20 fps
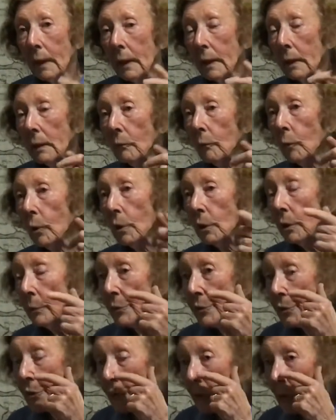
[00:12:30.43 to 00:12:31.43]
in
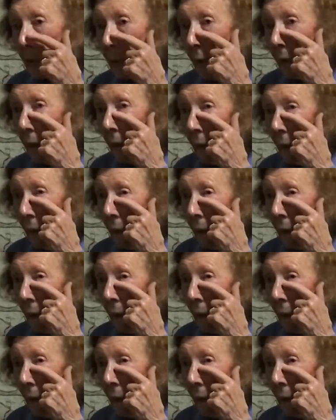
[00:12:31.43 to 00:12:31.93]
William Street.